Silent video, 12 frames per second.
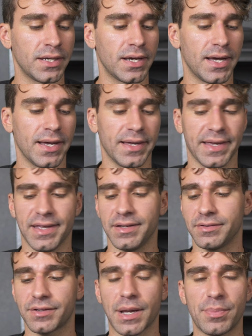
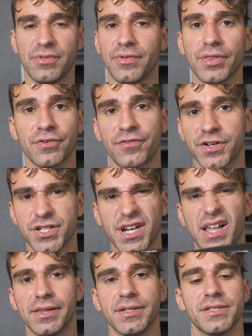and a couple of other
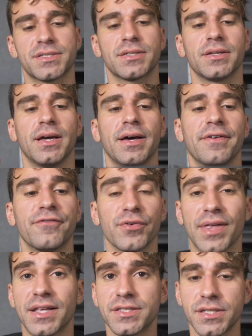functionalities for
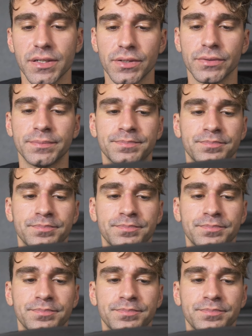that too.